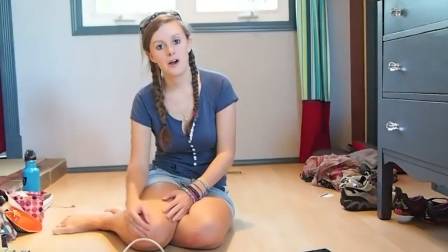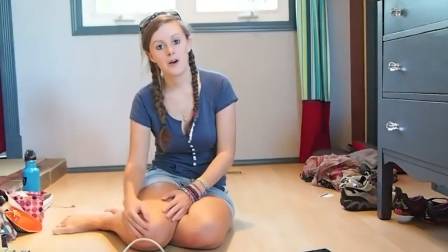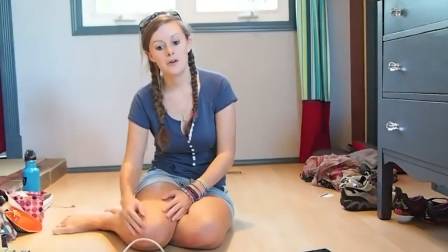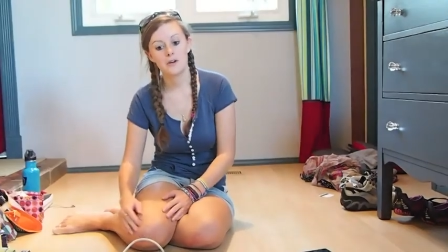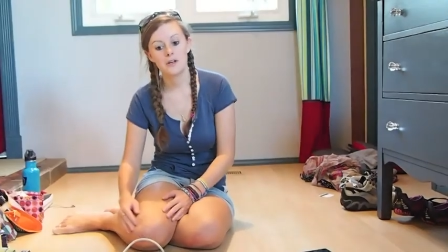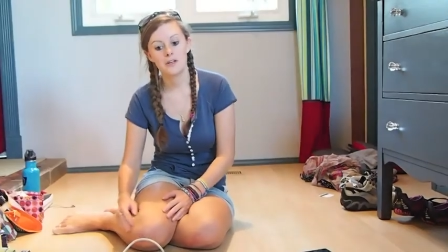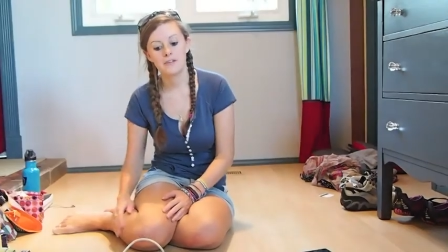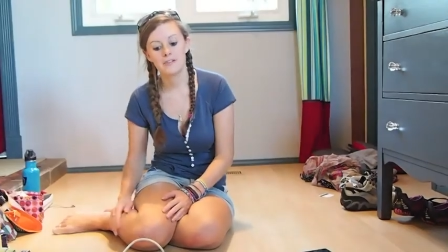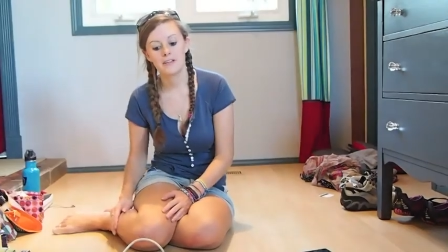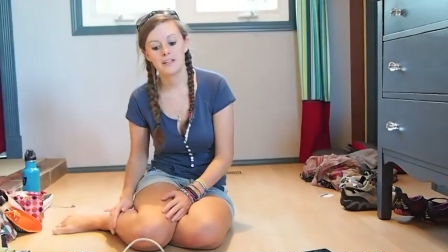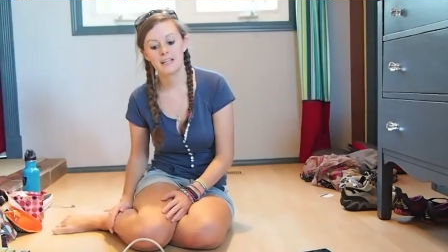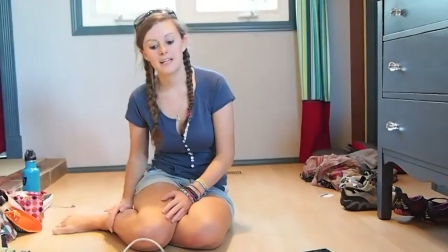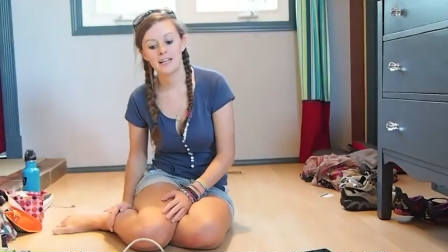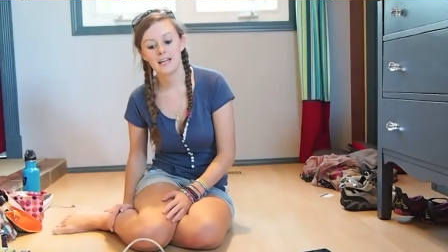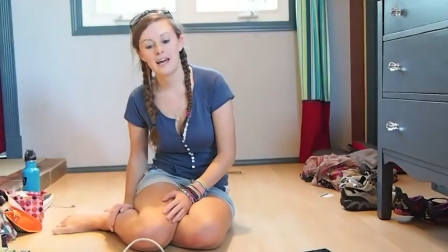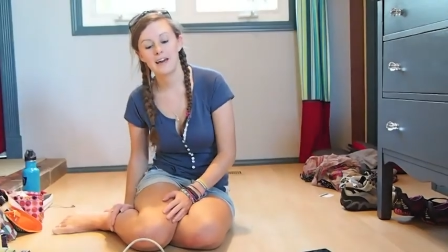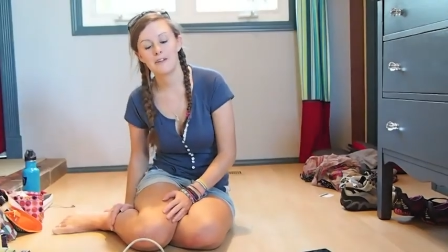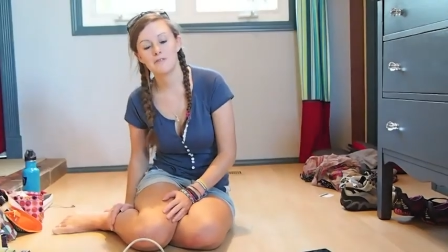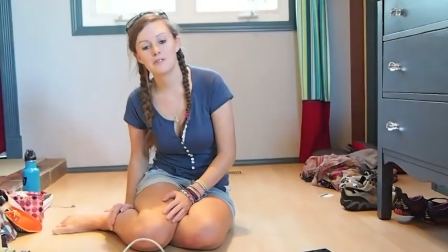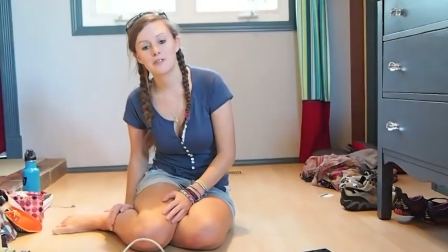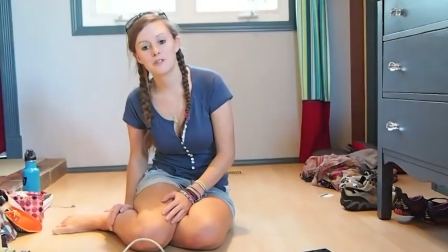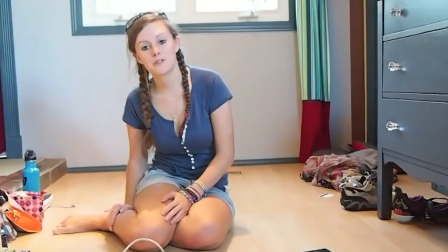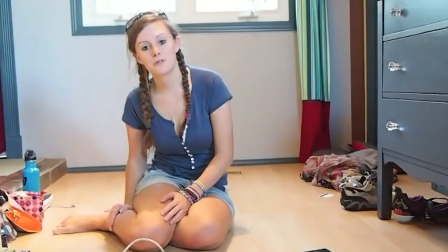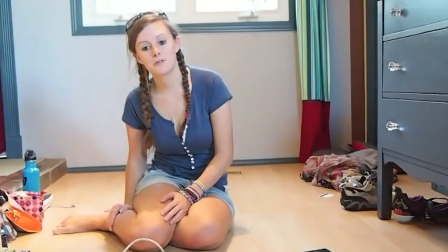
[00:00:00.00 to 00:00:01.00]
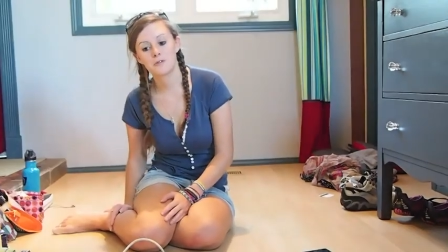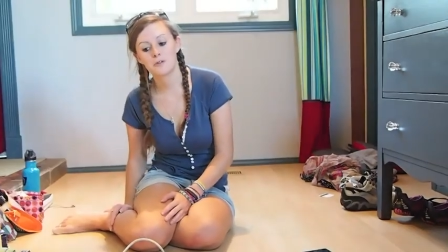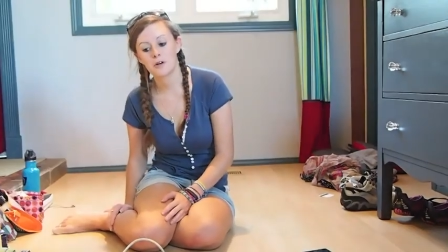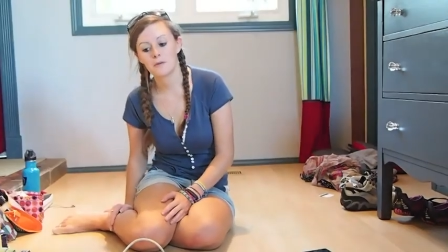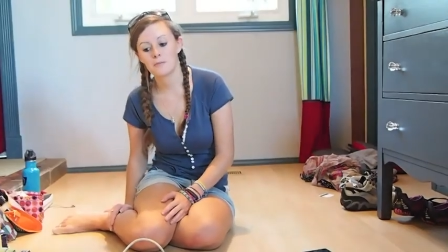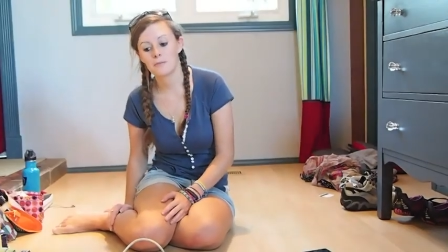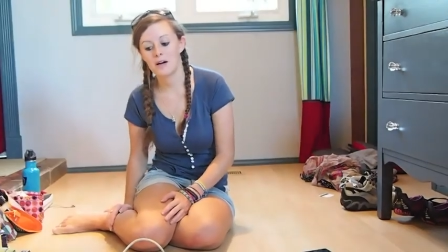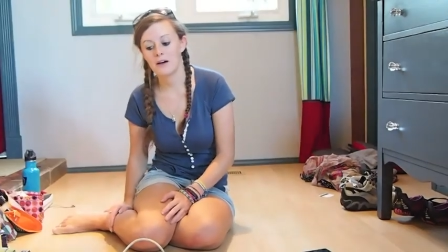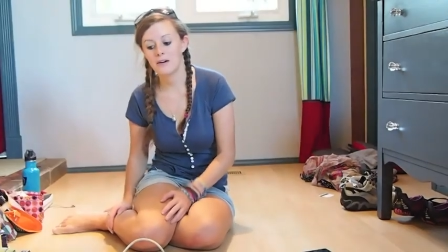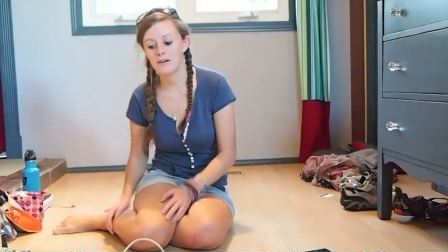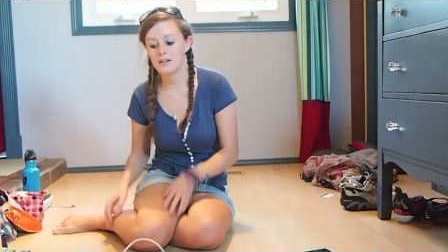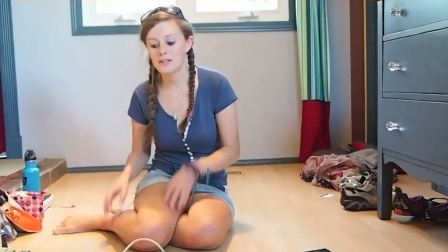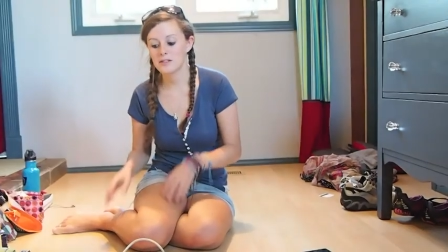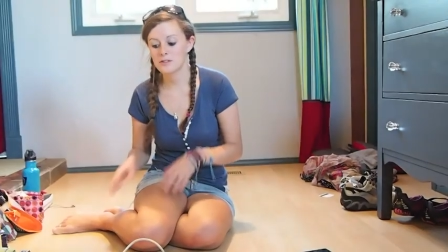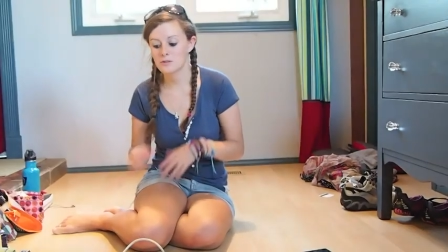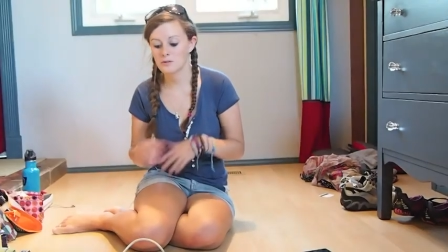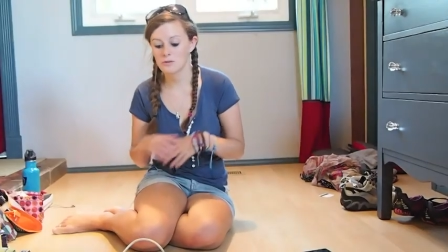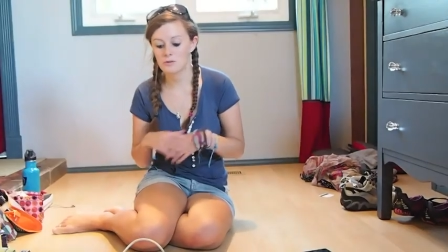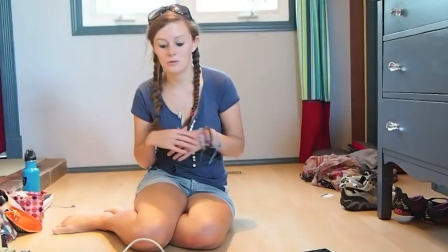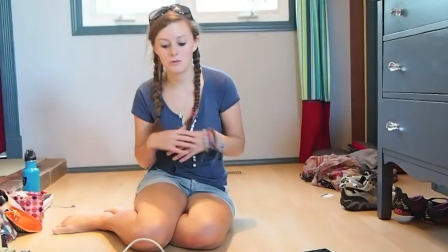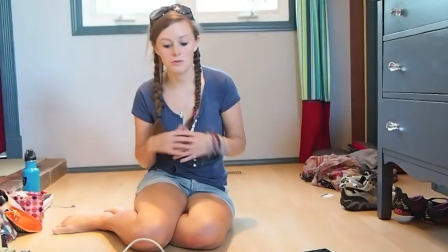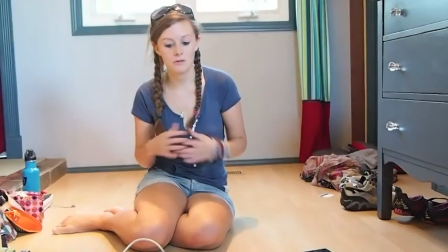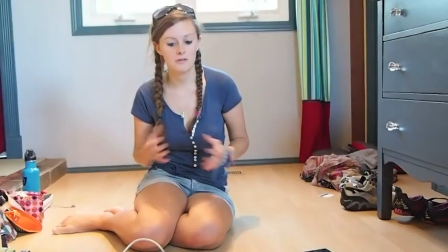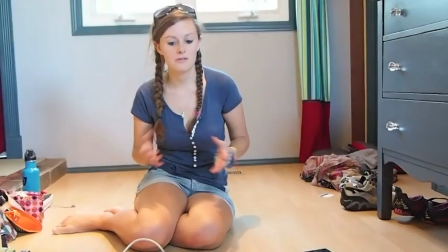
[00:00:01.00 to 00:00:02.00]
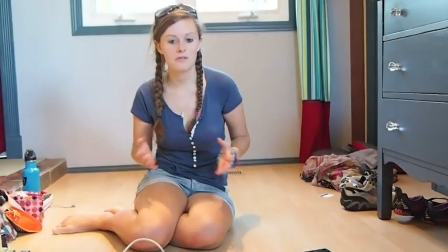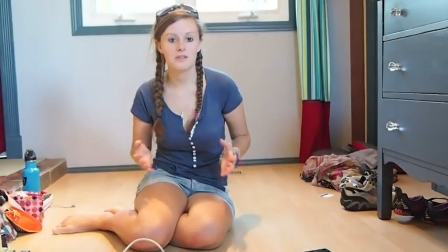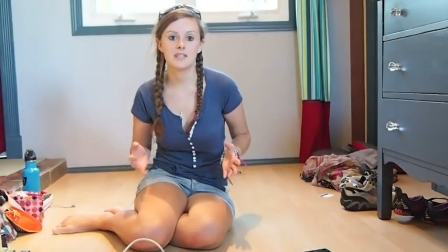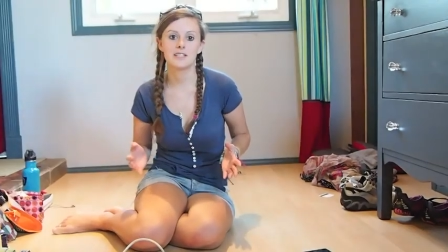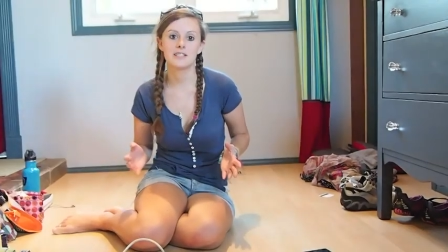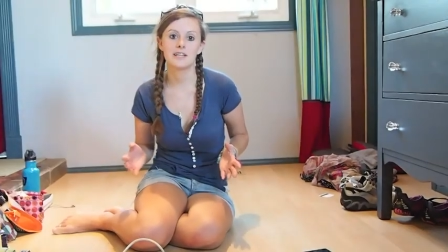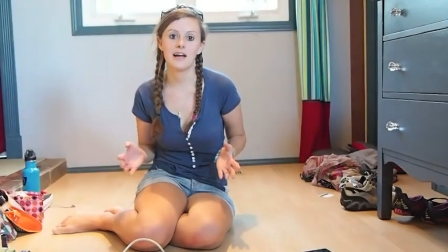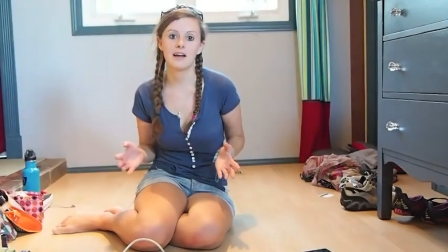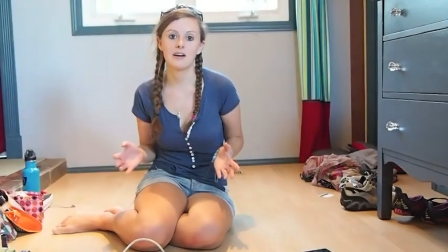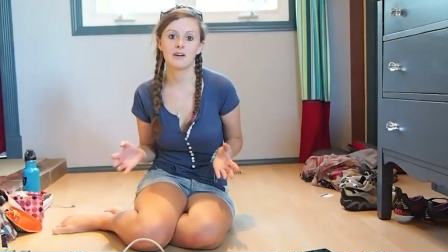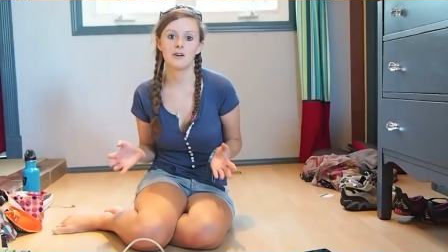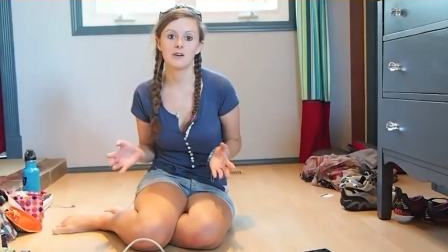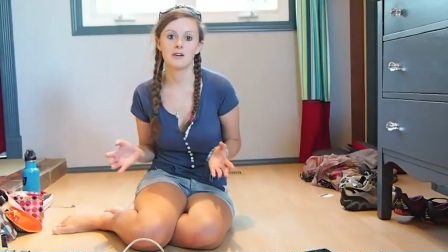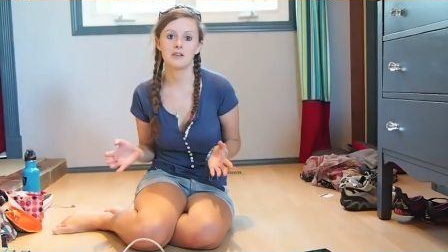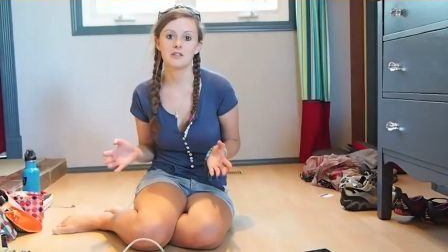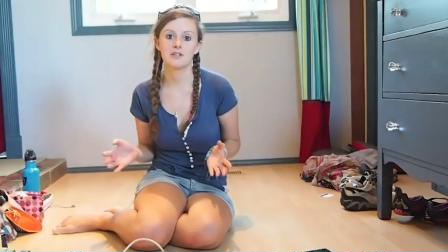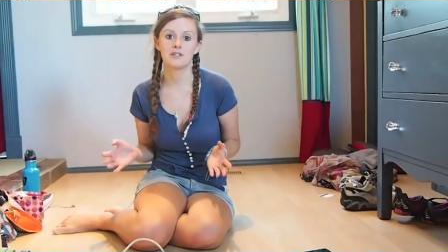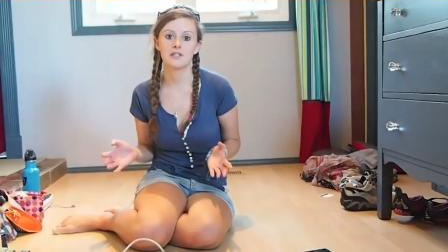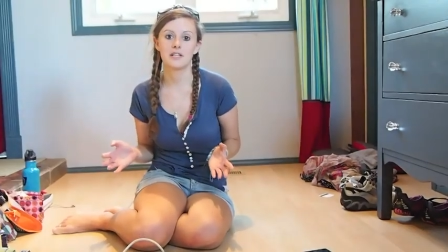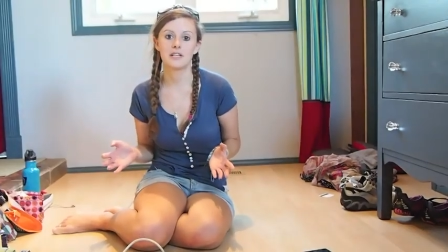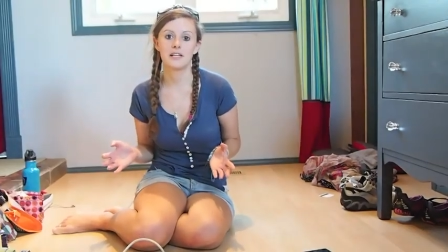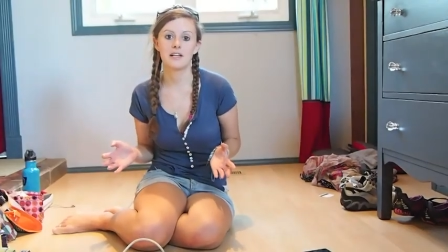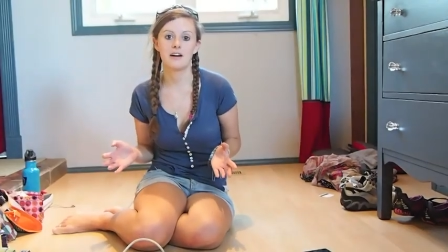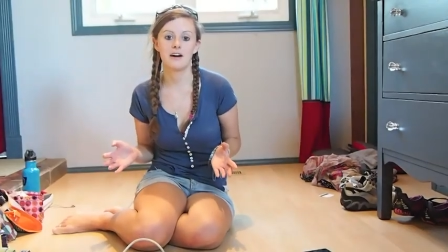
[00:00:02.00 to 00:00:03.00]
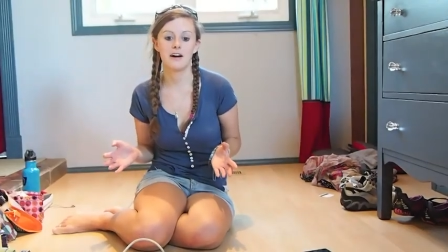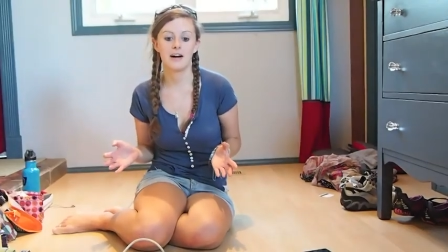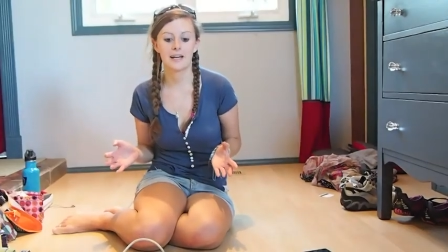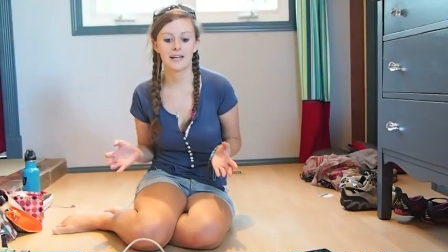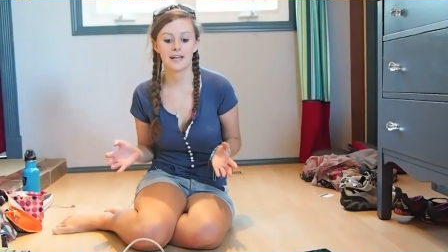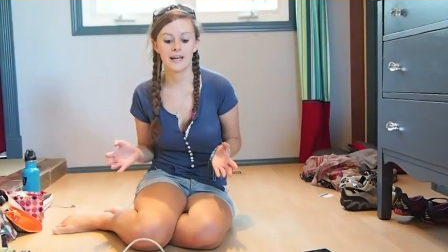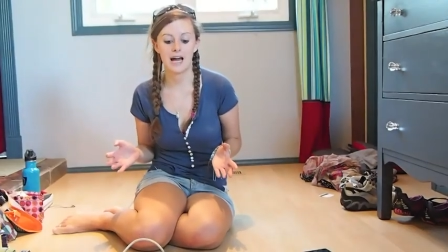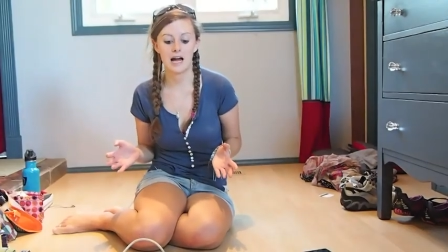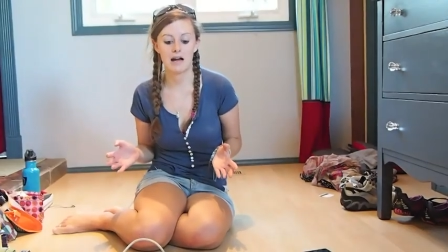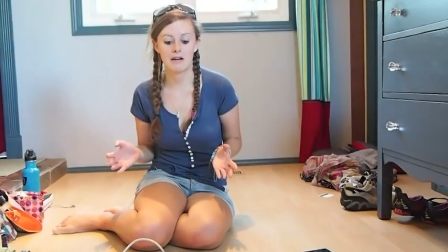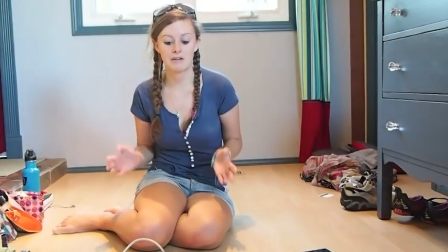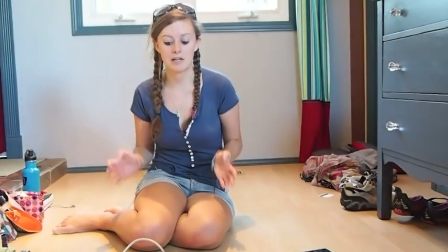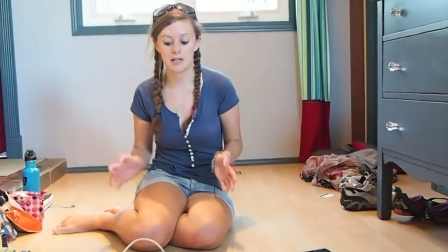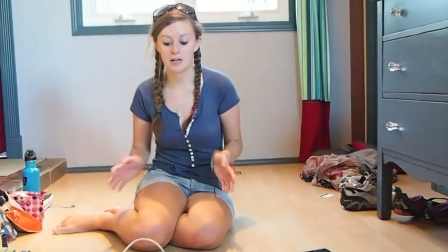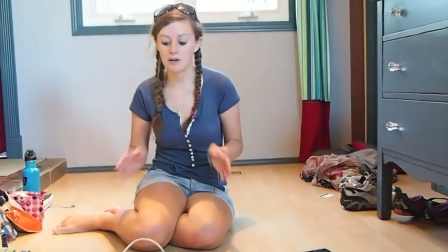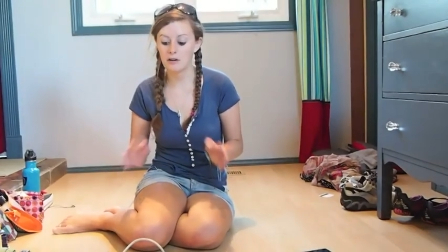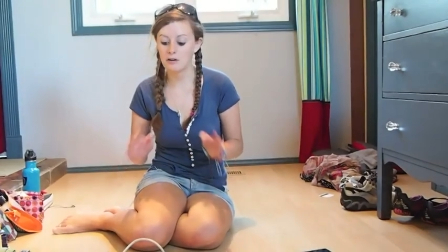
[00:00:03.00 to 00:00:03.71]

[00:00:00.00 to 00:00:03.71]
only thing left to talk about is all of the technology I carry,